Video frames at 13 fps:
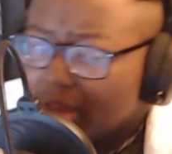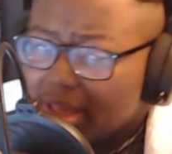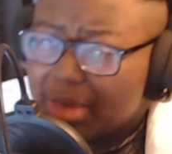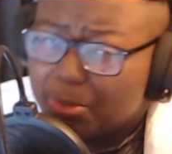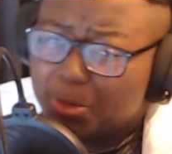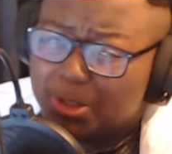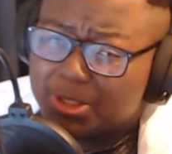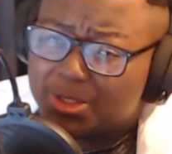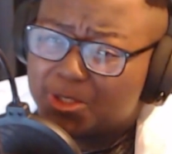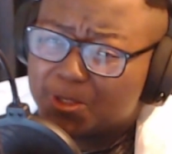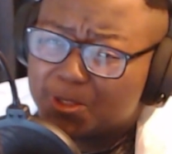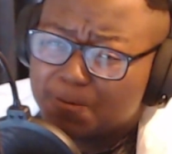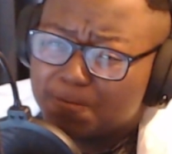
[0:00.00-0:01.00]
It
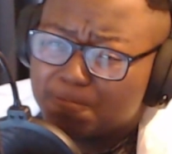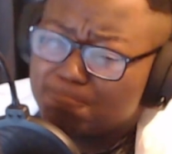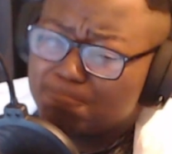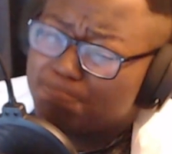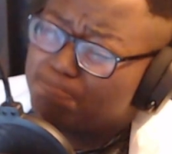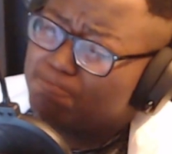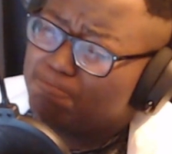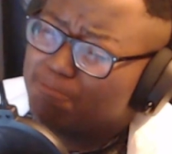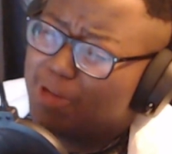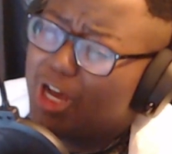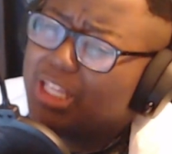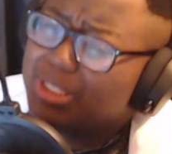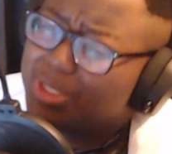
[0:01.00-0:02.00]
was
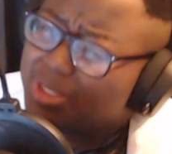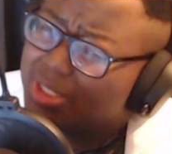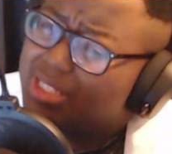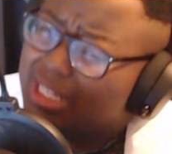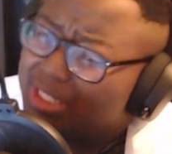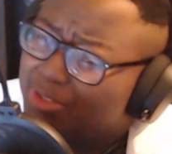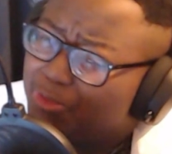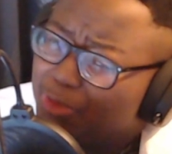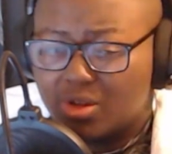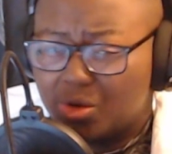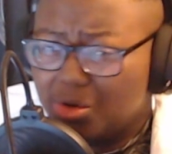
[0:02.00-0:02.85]
unsuccessful.